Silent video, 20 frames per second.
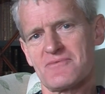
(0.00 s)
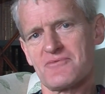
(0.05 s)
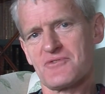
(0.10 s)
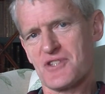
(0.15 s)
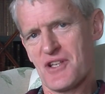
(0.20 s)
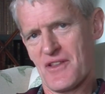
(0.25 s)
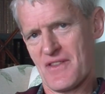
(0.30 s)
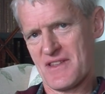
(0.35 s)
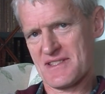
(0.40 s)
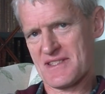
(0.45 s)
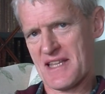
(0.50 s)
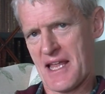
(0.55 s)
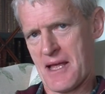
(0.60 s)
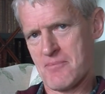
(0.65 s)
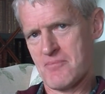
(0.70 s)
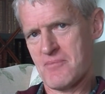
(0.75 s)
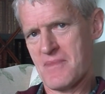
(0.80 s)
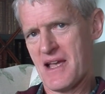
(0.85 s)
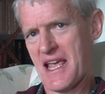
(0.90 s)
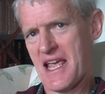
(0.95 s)
to the
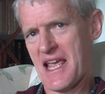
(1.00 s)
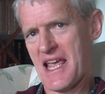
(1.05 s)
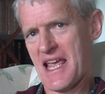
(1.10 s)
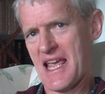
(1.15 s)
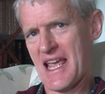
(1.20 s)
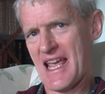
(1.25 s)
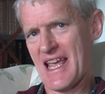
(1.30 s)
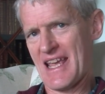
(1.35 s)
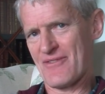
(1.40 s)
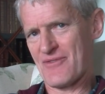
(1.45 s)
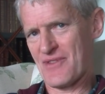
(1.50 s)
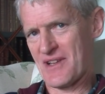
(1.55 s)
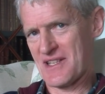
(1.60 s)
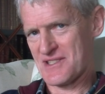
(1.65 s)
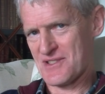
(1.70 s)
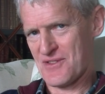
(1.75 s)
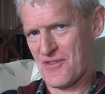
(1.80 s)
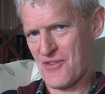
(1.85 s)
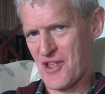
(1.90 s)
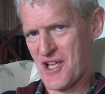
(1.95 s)
stem if
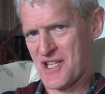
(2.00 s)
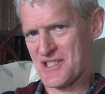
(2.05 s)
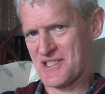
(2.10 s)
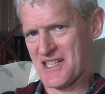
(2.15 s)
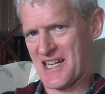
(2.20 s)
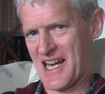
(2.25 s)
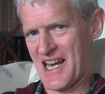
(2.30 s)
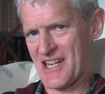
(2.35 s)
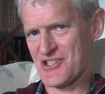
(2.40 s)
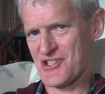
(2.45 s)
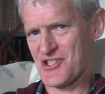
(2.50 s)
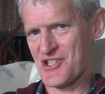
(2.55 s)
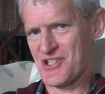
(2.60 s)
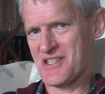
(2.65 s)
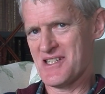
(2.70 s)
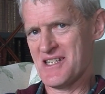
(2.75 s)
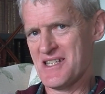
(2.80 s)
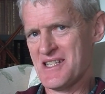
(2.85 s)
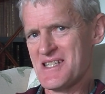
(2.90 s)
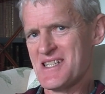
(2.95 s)
it's third
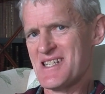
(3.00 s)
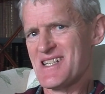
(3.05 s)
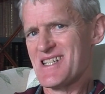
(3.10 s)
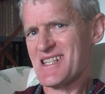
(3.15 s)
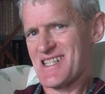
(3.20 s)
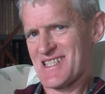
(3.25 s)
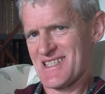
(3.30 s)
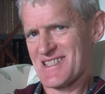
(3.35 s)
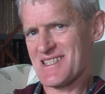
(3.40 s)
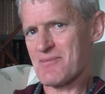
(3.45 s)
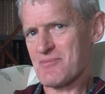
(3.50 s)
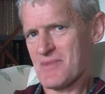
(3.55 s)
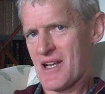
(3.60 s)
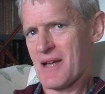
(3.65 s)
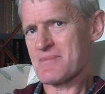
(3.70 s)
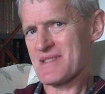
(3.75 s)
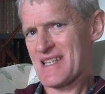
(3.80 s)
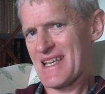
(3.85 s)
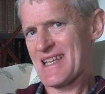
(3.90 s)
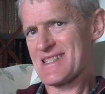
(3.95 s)
declension, and
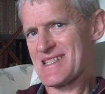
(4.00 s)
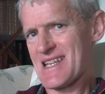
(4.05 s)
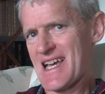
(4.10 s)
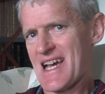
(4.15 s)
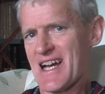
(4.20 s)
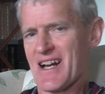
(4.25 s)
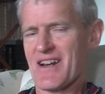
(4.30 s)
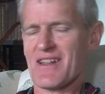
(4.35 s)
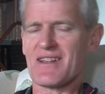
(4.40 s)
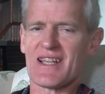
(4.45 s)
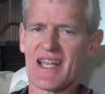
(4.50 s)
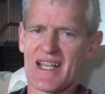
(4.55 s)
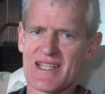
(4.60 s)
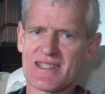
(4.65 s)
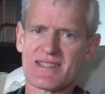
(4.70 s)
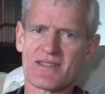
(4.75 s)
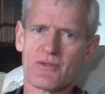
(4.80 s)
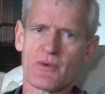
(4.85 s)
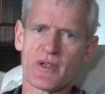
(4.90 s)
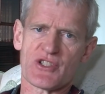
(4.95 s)
sometimes iter
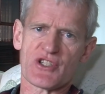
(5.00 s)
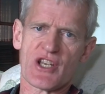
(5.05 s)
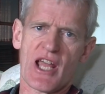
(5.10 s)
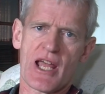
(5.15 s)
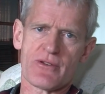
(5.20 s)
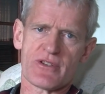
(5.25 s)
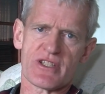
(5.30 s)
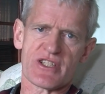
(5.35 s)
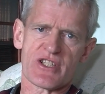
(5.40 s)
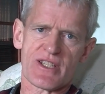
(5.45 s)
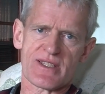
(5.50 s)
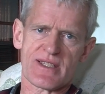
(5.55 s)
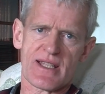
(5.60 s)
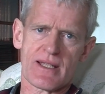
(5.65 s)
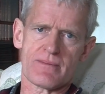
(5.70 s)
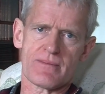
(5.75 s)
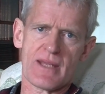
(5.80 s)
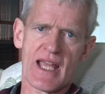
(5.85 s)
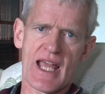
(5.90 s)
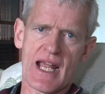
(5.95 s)
gets squished down to just
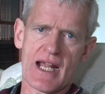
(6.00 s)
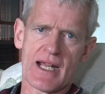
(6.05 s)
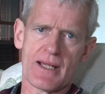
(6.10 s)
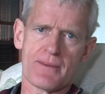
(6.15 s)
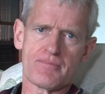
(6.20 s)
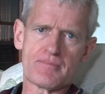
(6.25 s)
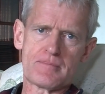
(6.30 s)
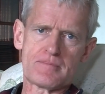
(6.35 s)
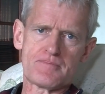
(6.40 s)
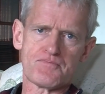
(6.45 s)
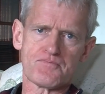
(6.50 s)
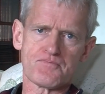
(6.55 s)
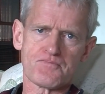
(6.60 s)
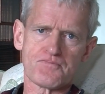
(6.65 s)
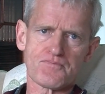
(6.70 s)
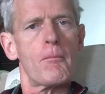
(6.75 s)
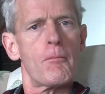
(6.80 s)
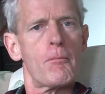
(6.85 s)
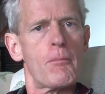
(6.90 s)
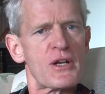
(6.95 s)
air.
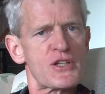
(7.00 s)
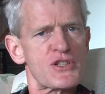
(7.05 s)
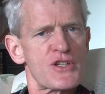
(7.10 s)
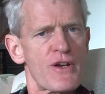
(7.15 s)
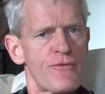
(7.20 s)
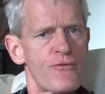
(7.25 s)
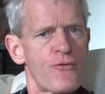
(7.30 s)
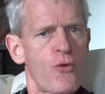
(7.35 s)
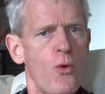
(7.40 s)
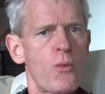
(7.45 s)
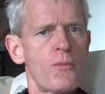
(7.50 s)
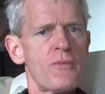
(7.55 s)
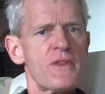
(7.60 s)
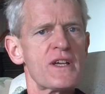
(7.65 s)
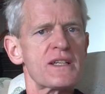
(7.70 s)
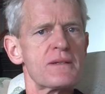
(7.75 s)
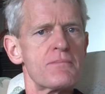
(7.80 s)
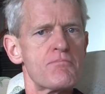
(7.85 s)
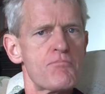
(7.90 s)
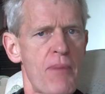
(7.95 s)
But to form the
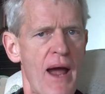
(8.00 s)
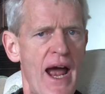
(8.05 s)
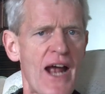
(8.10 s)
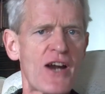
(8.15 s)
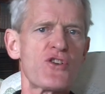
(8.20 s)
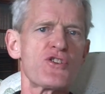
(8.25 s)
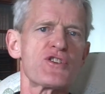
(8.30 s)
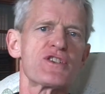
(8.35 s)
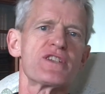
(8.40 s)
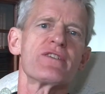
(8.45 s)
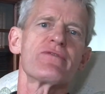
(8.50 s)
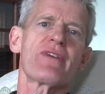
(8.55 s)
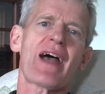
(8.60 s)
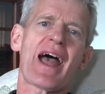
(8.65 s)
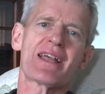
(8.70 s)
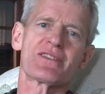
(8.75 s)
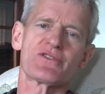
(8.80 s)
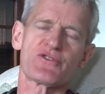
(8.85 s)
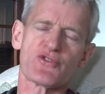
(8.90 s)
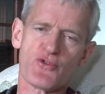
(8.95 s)
comparative
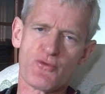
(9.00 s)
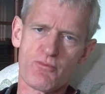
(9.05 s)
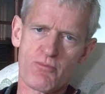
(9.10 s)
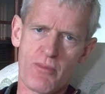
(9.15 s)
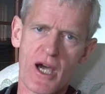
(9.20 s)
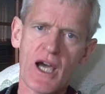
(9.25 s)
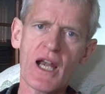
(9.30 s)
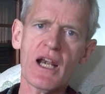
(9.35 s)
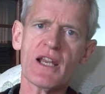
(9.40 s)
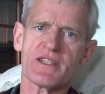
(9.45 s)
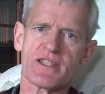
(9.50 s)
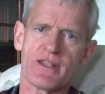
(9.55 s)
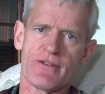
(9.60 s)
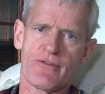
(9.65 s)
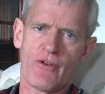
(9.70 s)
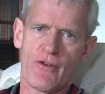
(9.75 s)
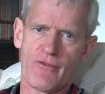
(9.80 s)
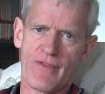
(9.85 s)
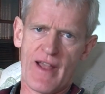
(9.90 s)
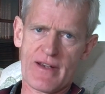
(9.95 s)
and superlative
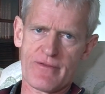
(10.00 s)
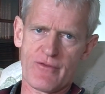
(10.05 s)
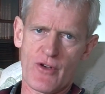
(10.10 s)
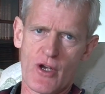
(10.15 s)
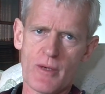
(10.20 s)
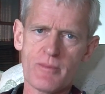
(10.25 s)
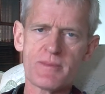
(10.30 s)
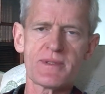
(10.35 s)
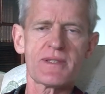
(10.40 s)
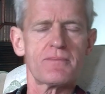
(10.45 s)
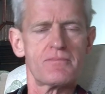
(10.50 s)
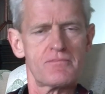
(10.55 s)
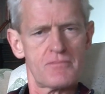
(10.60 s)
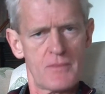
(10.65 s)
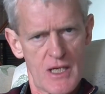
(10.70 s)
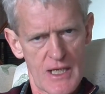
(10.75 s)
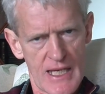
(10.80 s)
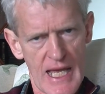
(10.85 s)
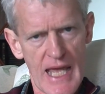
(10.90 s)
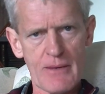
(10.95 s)
of adverbs,
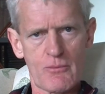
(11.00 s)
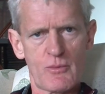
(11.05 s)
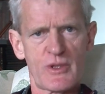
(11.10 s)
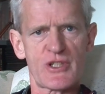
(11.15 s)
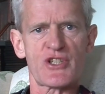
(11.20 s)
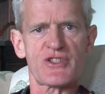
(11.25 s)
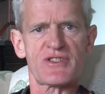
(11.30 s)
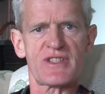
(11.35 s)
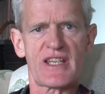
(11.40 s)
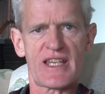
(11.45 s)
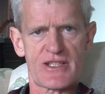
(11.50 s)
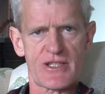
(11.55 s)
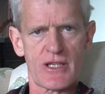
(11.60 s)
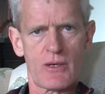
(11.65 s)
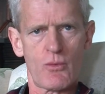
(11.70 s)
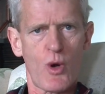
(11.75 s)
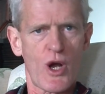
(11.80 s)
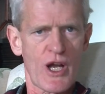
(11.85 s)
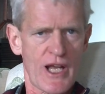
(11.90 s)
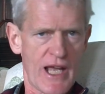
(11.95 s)
again, we just need to
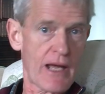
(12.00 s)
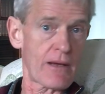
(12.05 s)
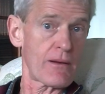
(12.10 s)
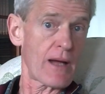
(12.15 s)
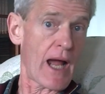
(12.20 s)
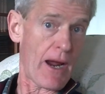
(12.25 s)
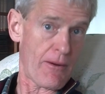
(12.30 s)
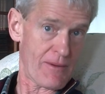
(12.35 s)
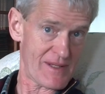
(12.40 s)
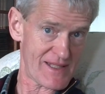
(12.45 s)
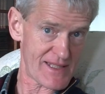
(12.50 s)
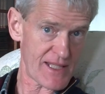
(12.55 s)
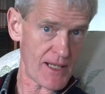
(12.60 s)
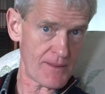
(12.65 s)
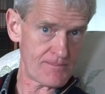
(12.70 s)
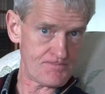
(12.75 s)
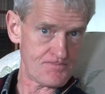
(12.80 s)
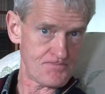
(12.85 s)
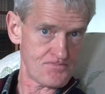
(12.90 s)
work out how it's done.